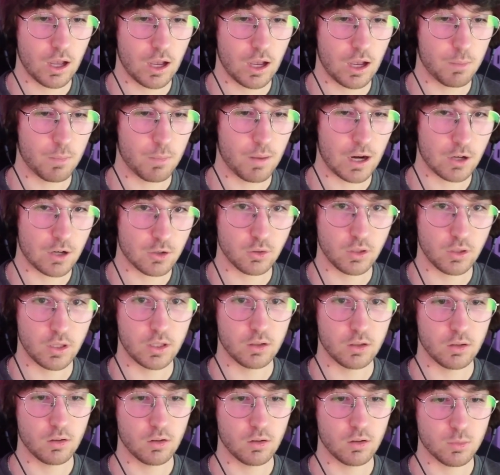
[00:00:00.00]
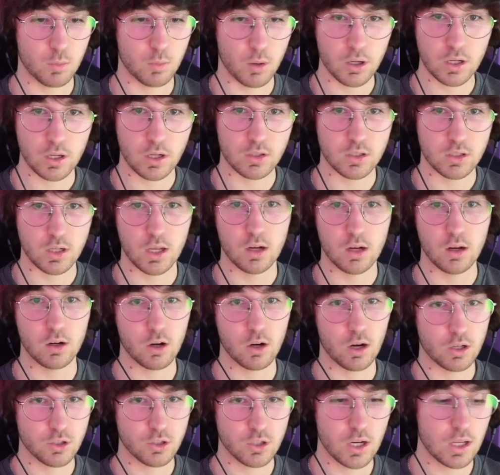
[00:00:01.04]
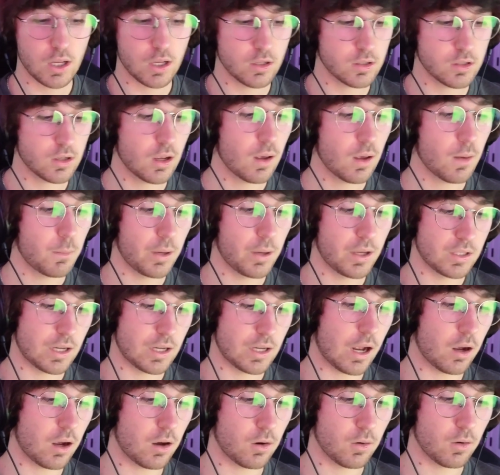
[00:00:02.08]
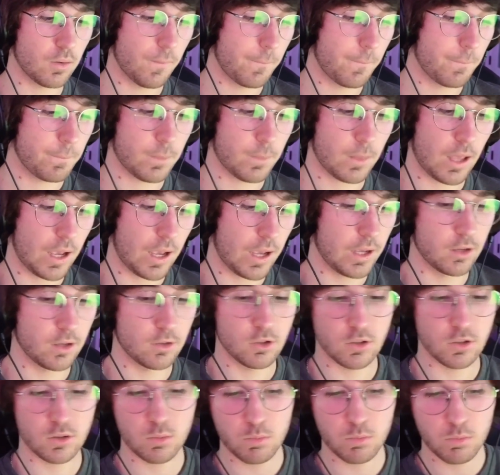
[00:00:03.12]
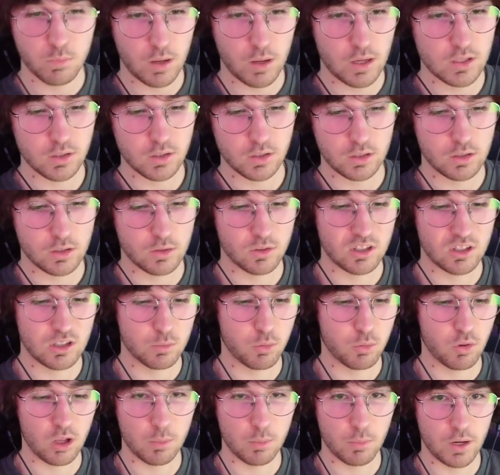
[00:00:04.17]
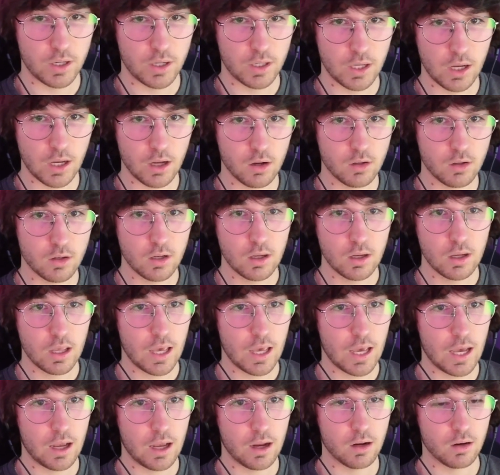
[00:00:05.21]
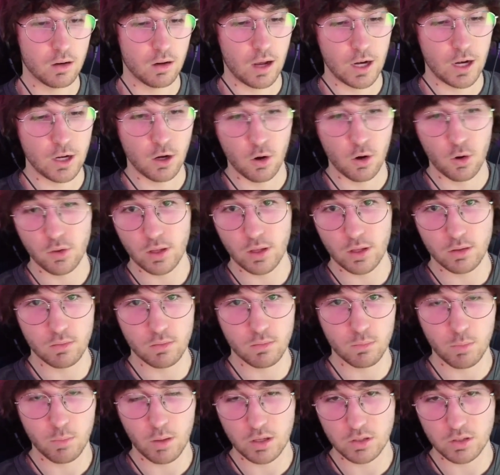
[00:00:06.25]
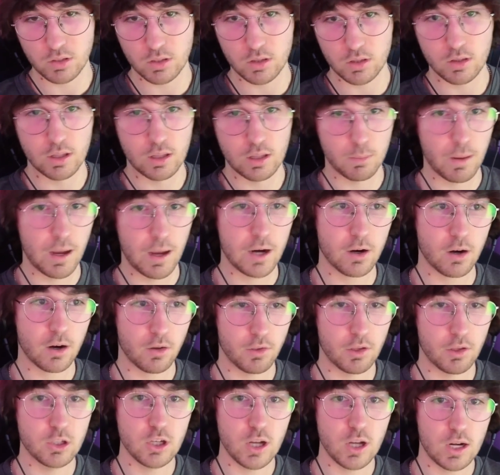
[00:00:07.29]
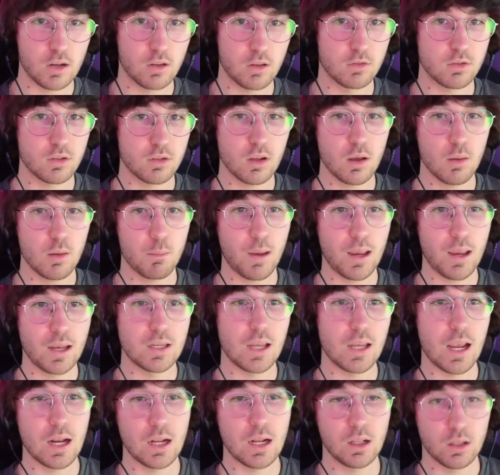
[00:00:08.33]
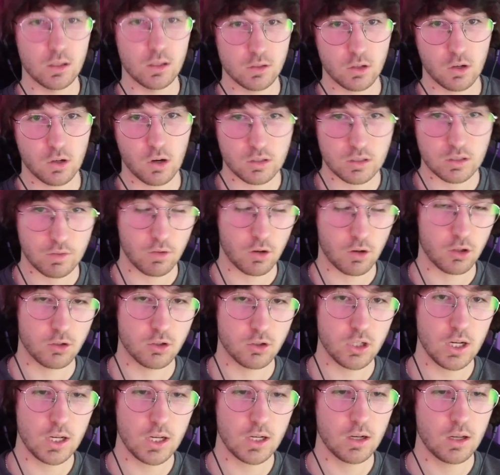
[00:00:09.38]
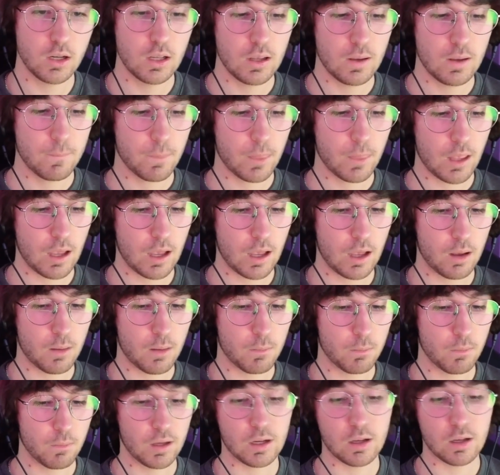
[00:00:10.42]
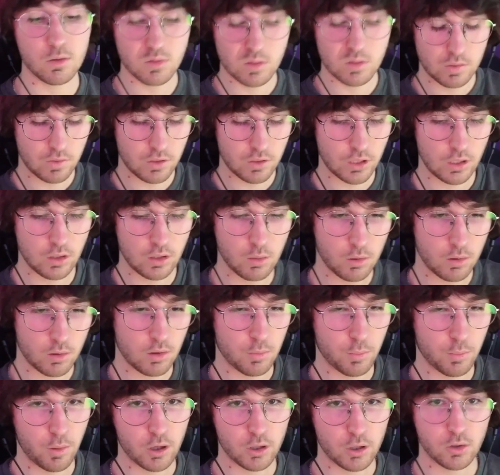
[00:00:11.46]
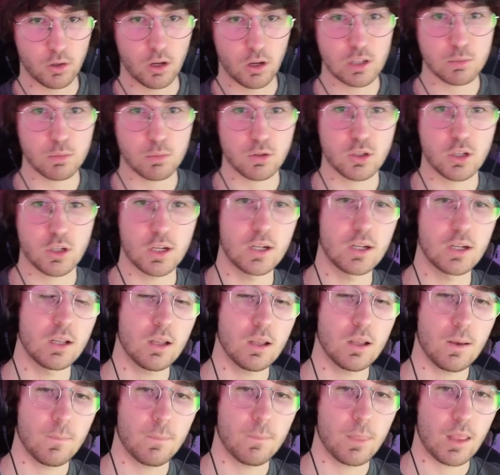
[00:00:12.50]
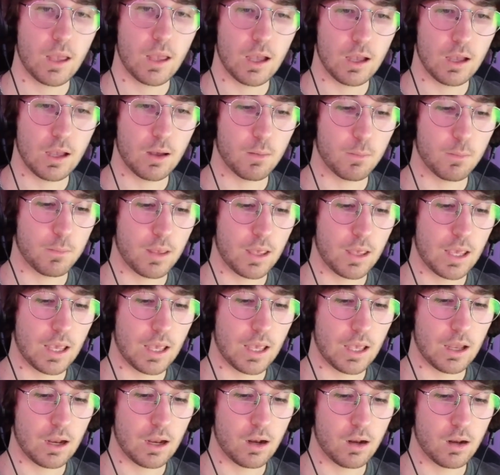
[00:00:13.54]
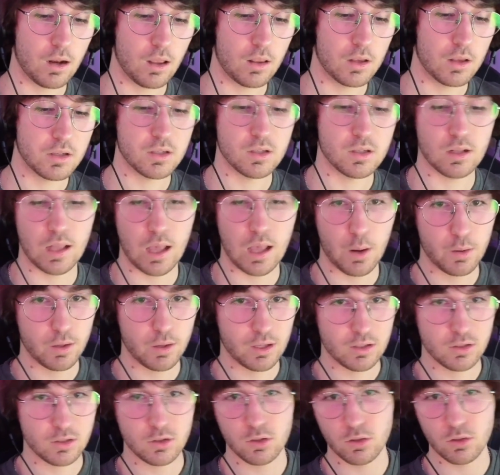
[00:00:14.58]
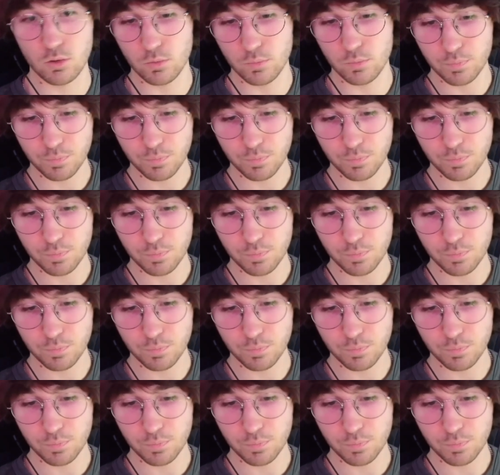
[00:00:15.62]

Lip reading: actual like smart account state across chains, because now I just basically deploy my account and I know that basically in the background, the chain is maintaining this across every other chain, like specifically the particle Cosmos chain. And this is allowing us to